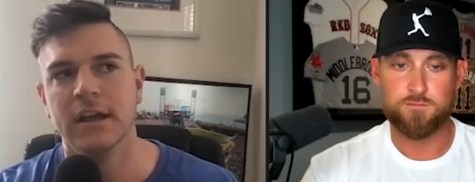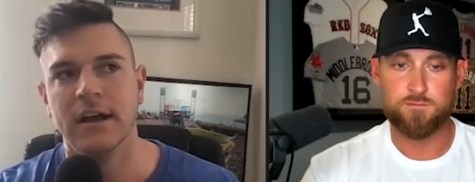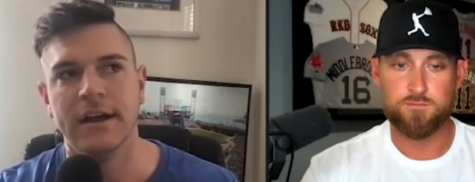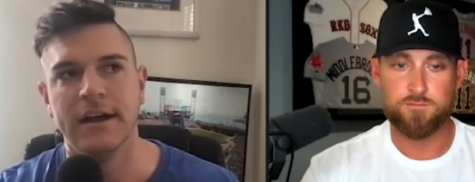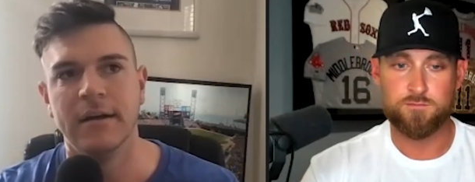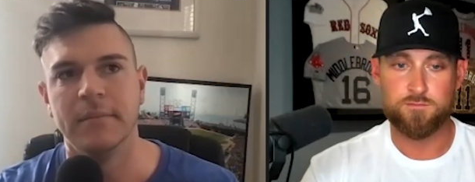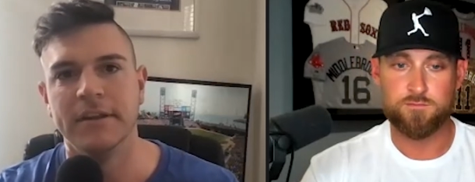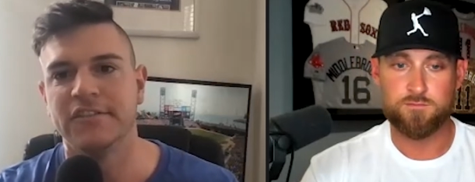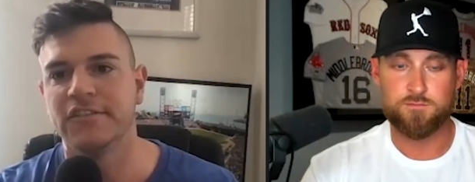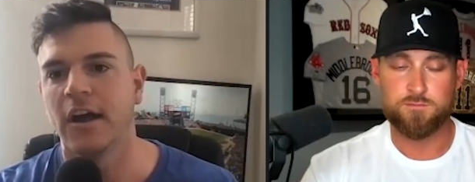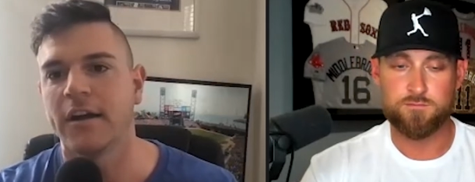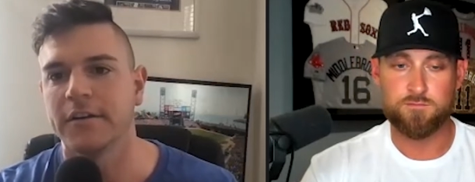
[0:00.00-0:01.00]
Speaker 1: Um, in
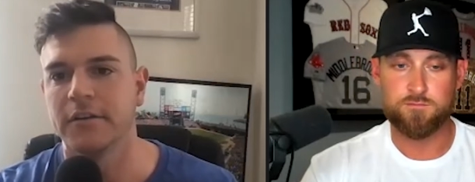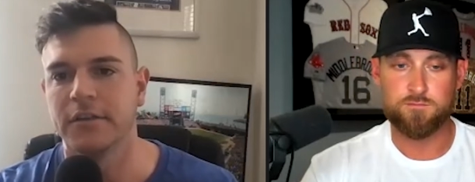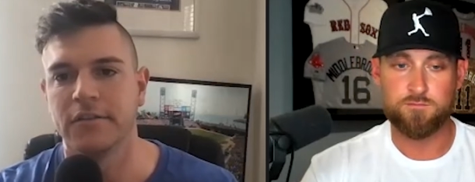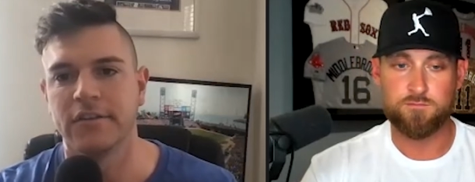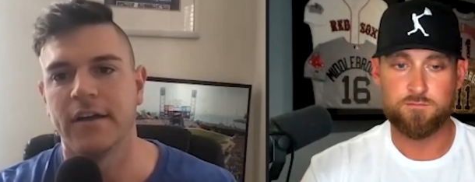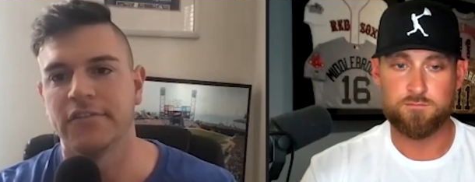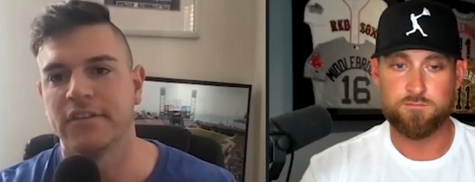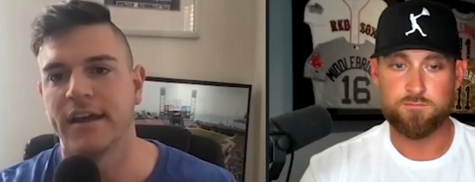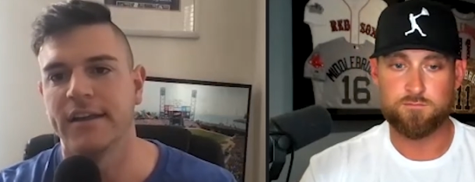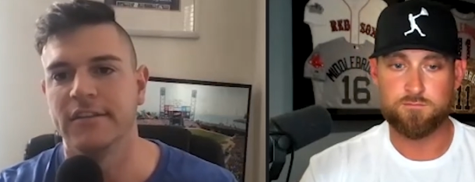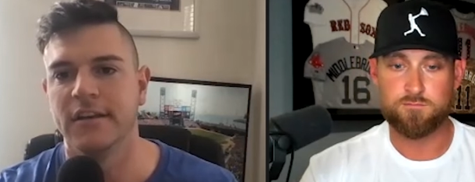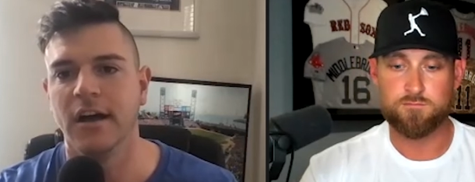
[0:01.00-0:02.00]
soccer, there's
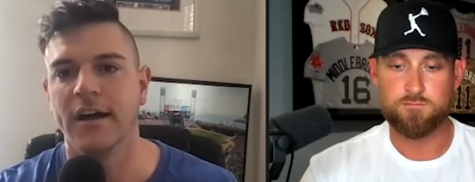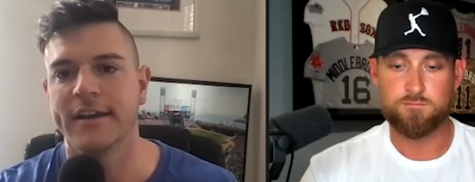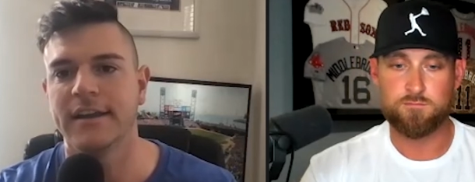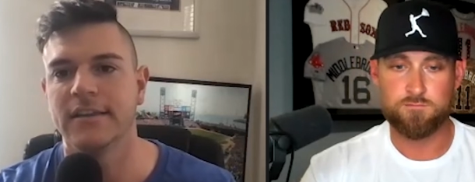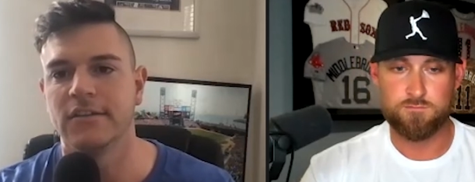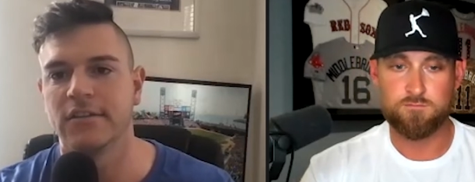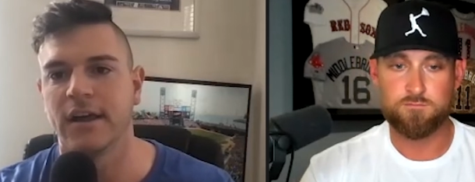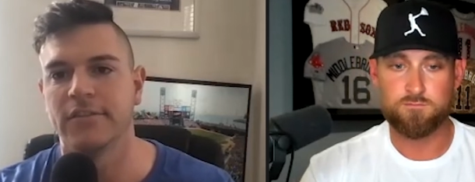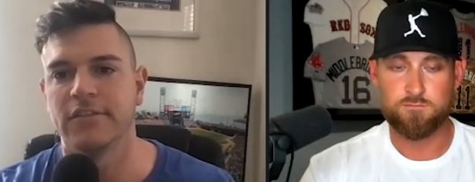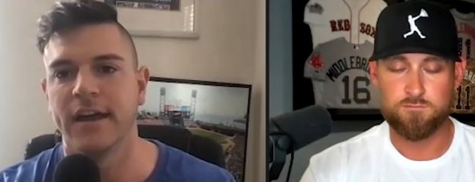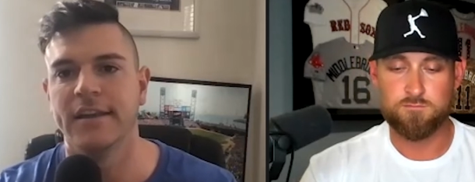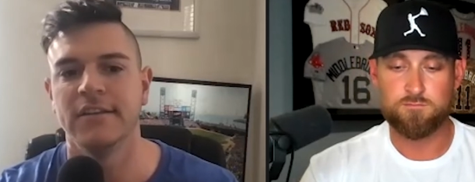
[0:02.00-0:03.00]
offsides. In hockey, there's
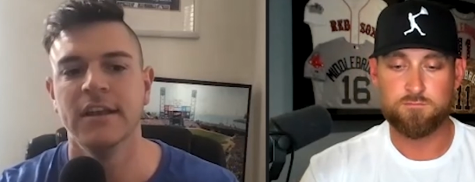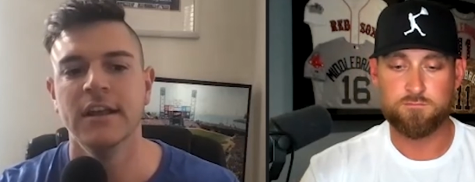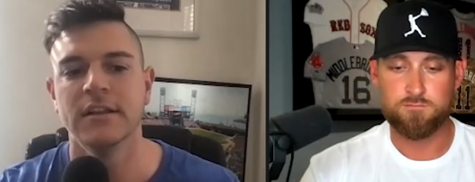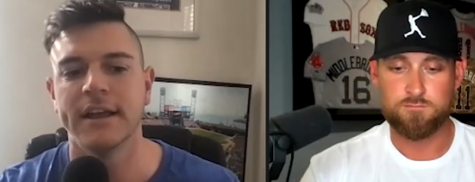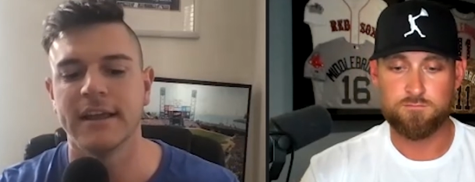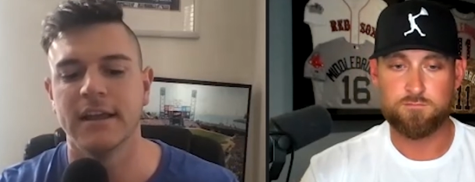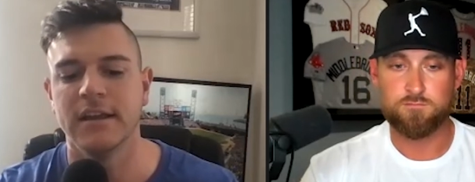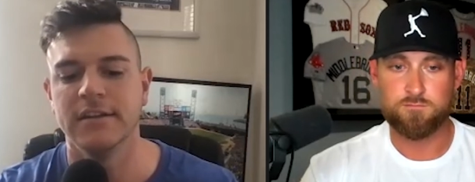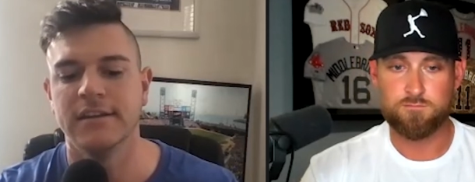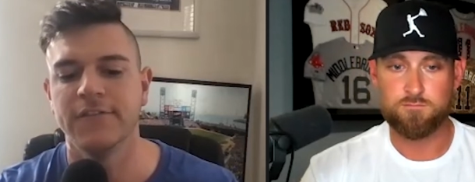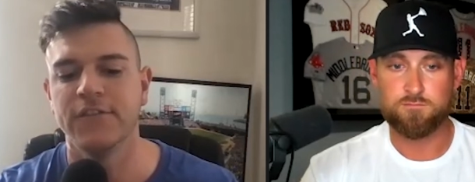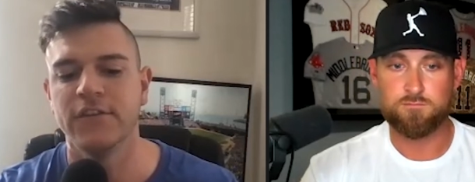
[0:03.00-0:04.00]
offsides. Like
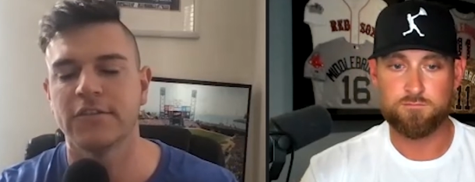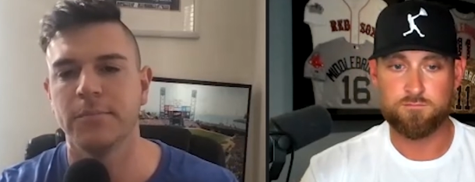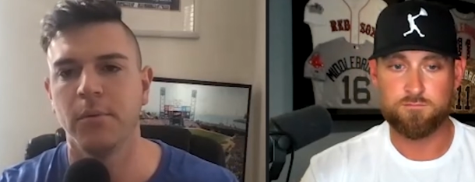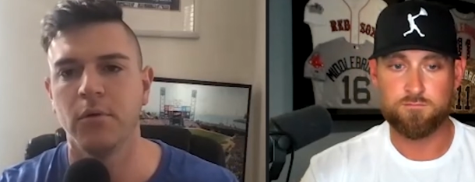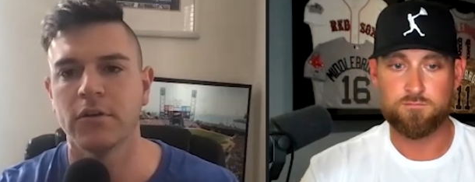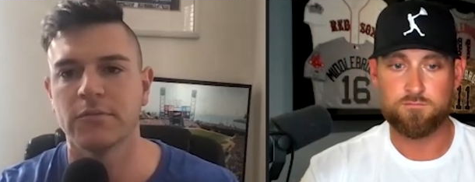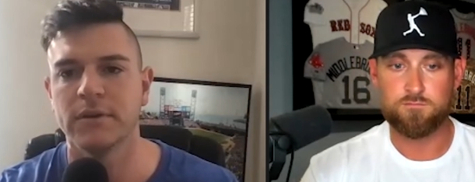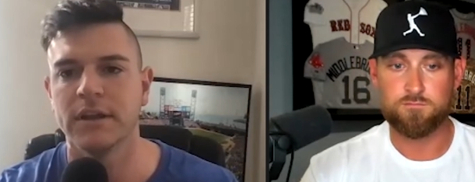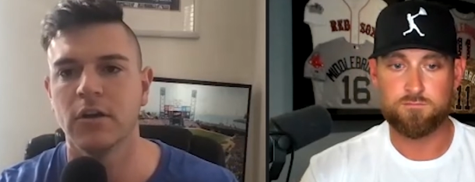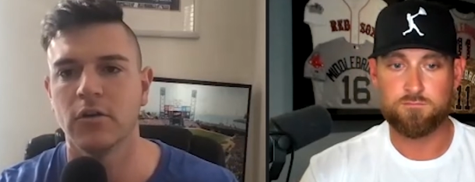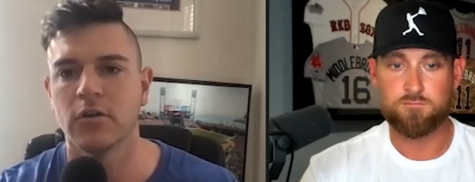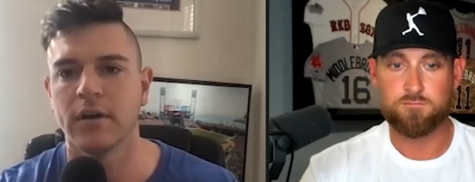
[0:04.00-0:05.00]
different sports, when you
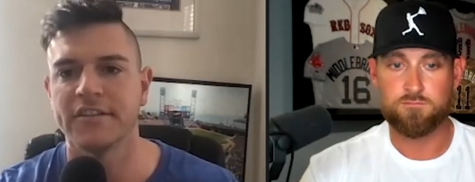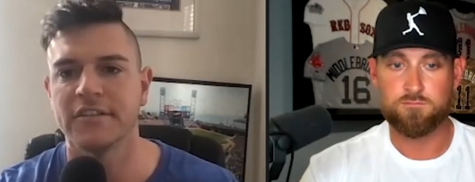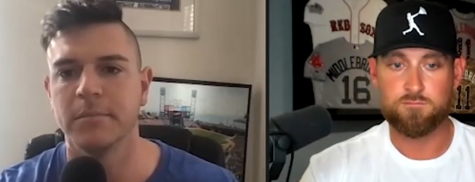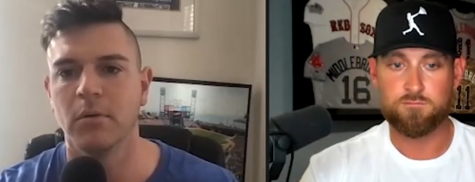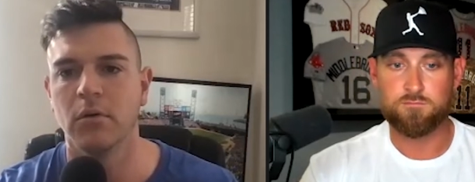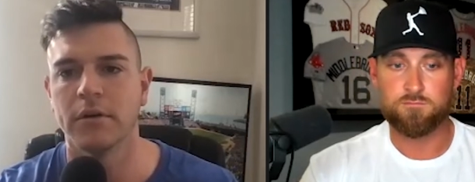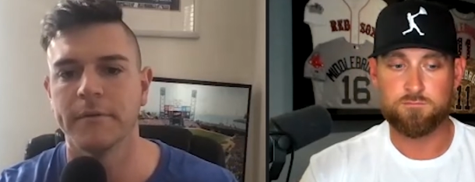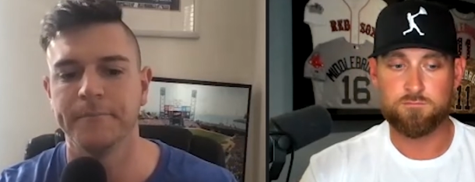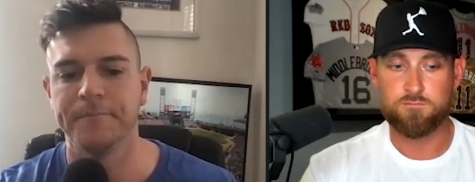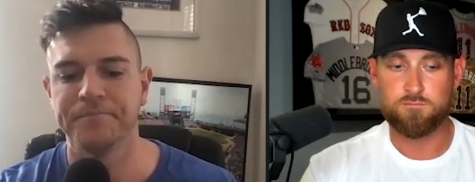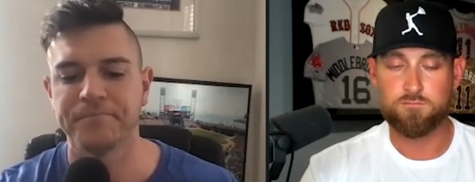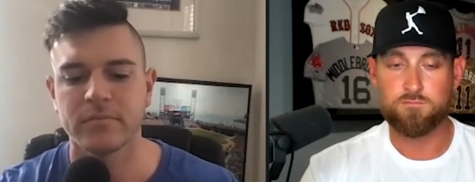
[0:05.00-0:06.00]
go across the board,
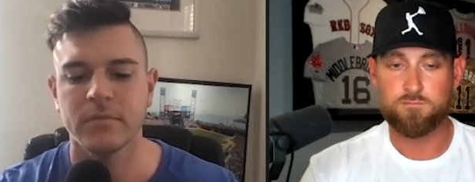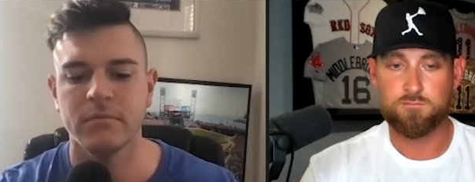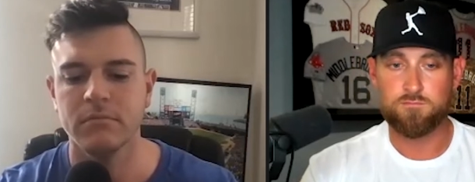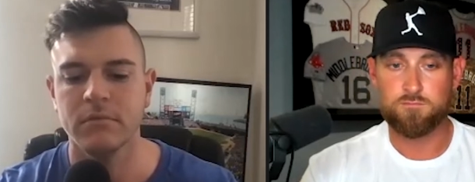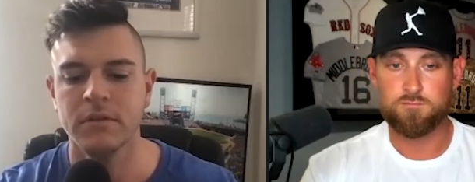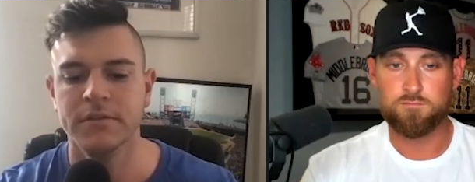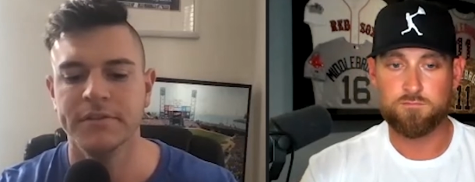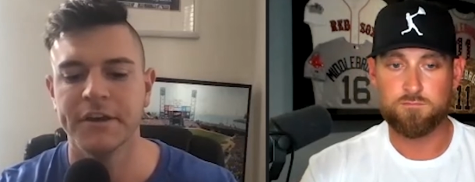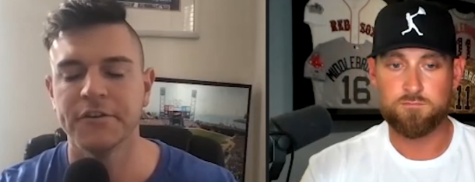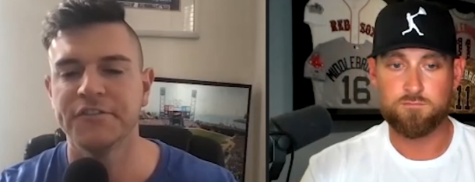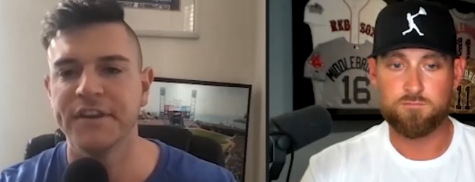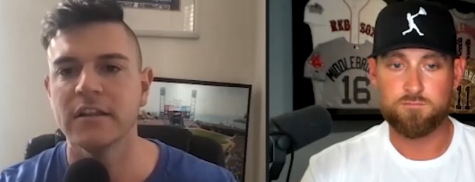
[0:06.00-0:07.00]

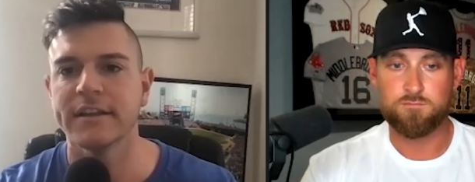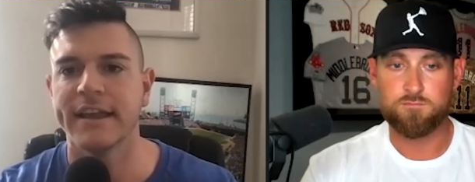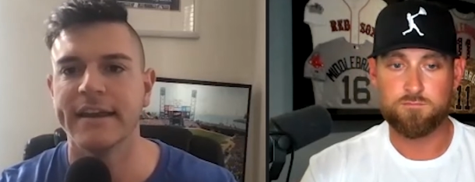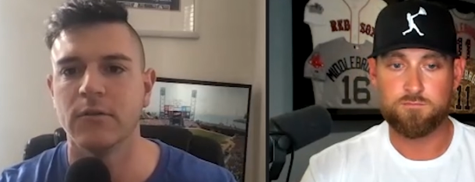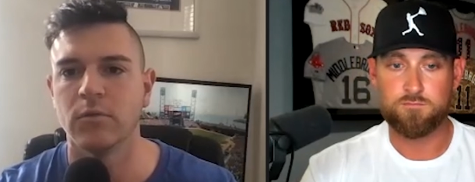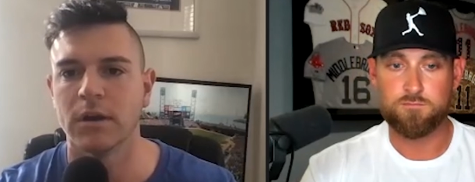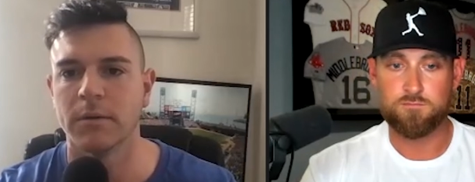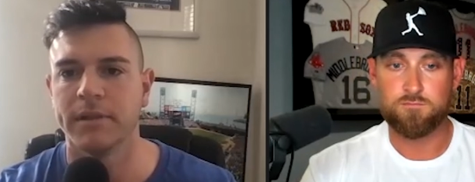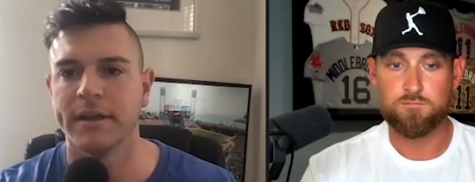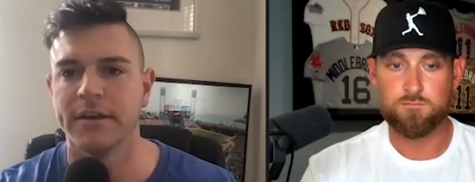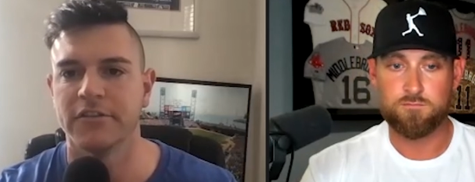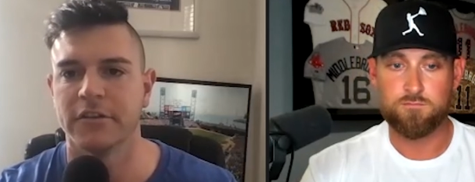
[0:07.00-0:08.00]
they're delegating where
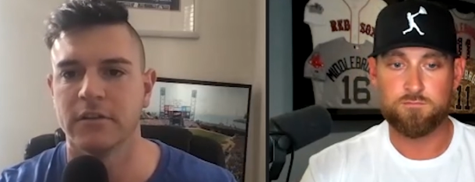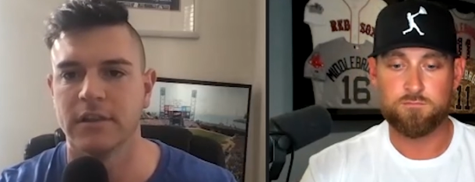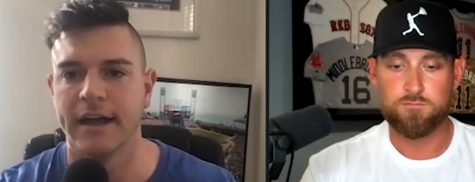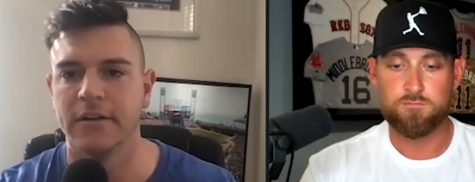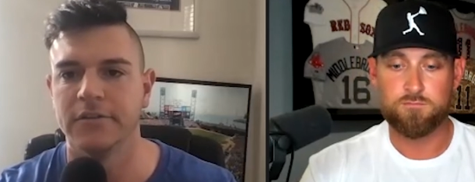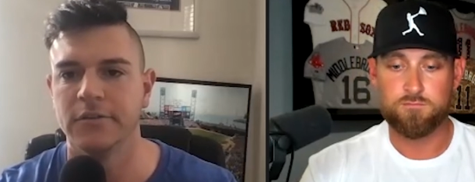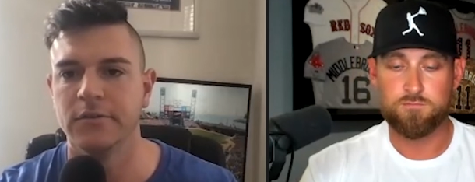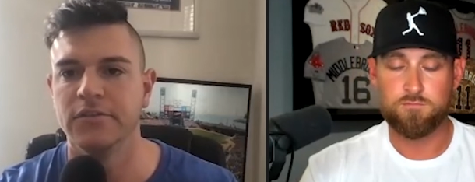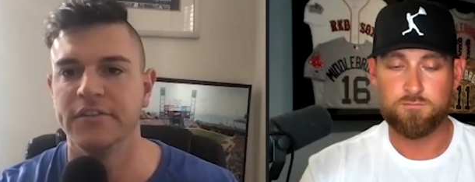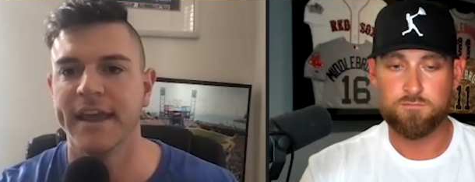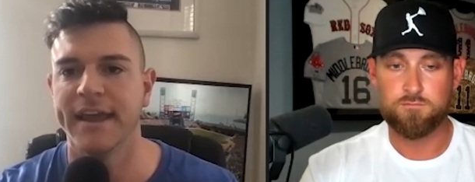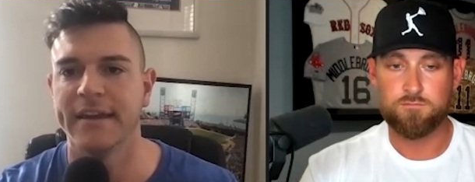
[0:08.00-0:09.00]
players are allowed to
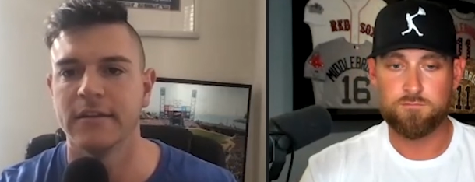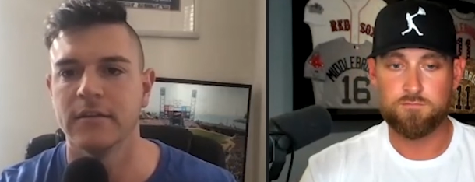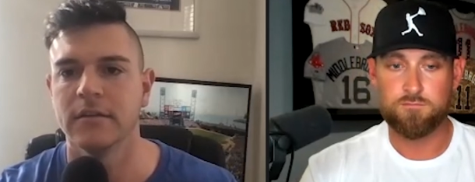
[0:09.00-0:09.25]
stand.